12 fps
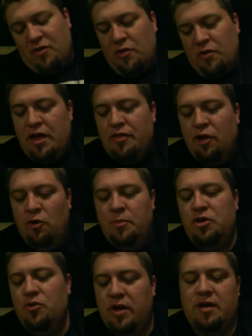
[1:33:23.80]
they'll be
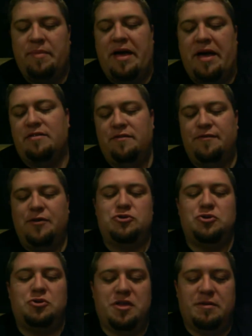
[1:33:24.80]
doing a Back to the
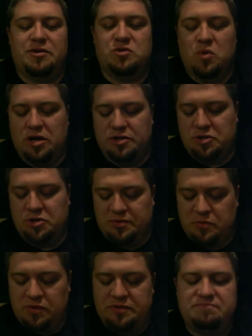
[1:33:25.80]
Future theme as well. So
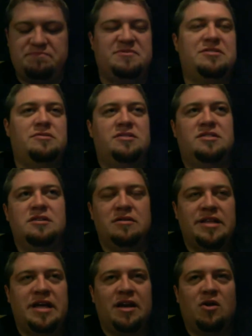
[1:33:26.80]
we're still
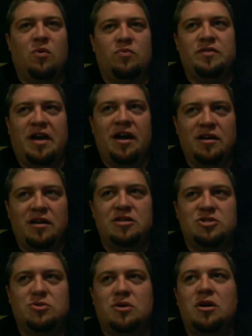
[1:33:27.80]
not entirely
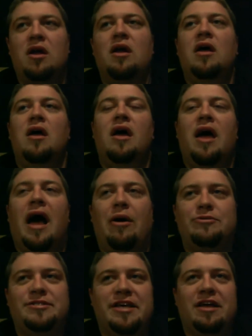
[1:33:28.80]
sure. I
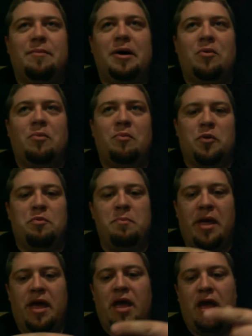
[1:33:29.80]
was thinking about with
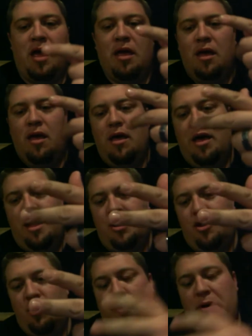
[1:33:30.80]
me and
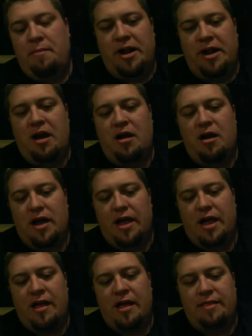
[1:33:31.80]
my buddy Eric,
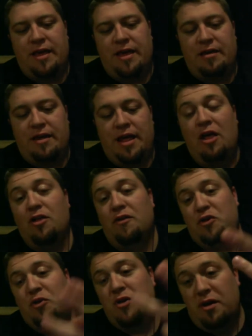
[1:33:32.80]
and then hell, if
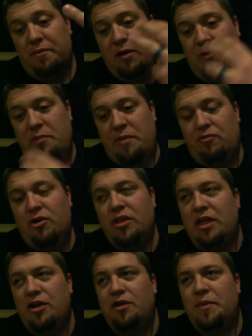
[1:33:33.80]
you come, that would be
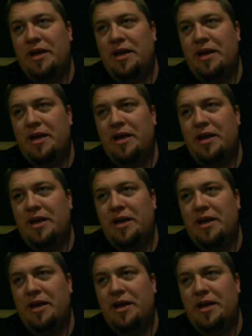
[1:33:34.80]
really good,